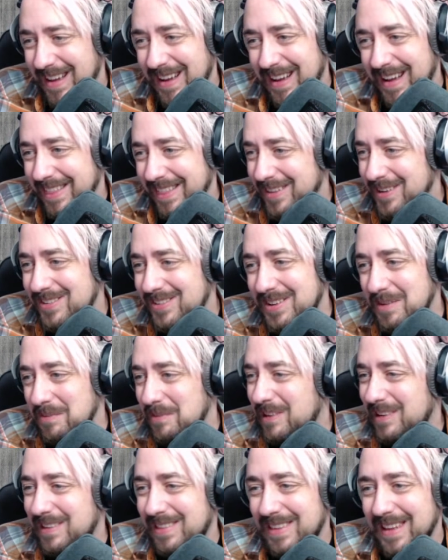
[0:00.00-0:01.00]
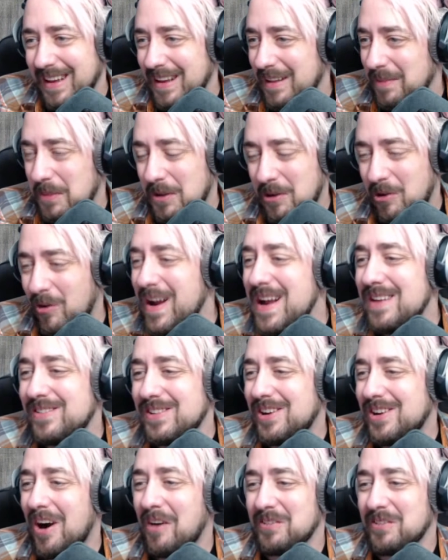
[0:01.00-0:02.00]
There's some crazy
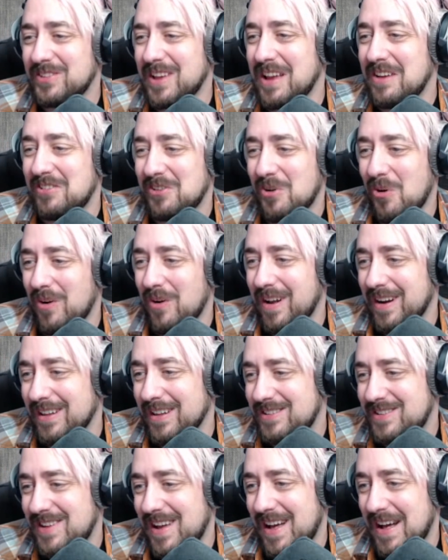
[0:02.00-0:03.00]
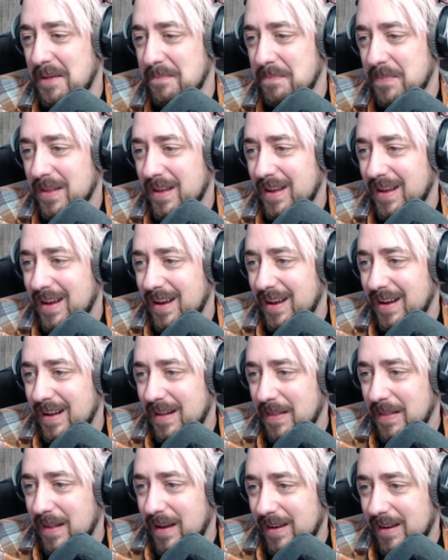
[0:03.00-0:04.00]
conversation going on in chat.
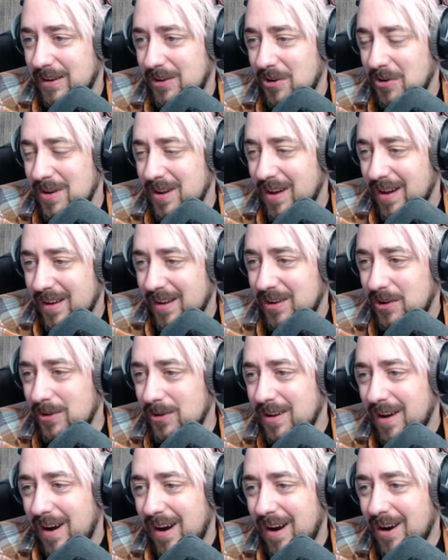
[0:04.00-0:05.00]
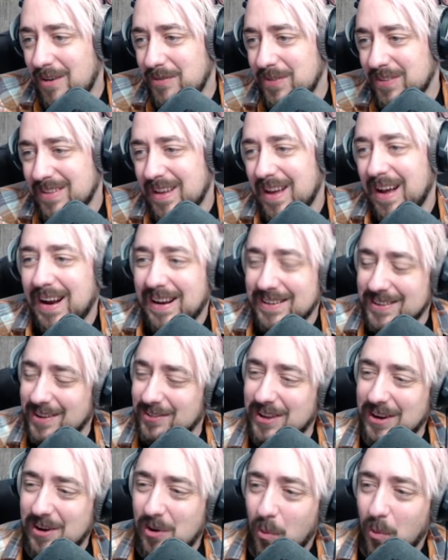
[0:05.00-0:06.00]
Good harvest. Because I was
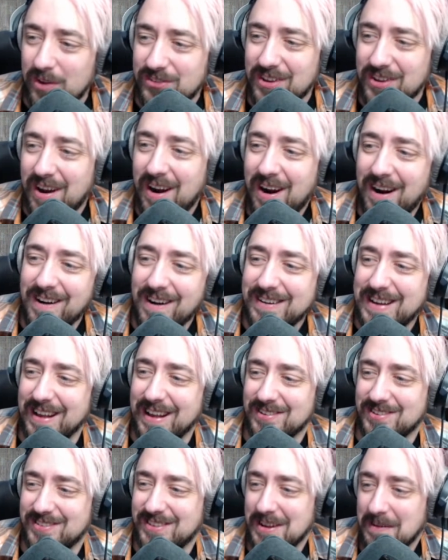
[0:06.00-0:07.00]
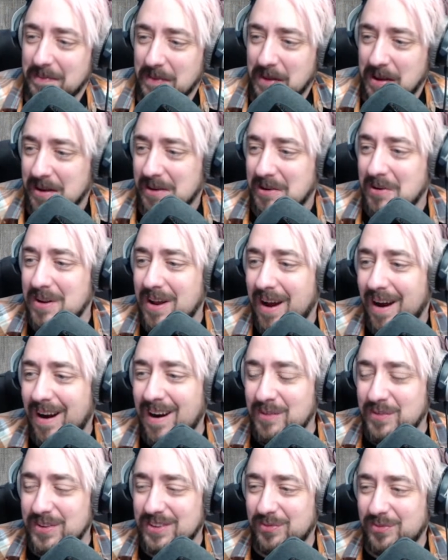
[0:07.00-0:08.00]
like, what's a harvest? Good
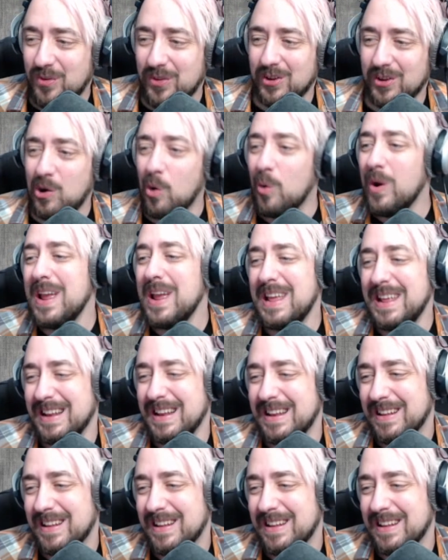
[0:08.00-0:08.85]
harvest for the queen.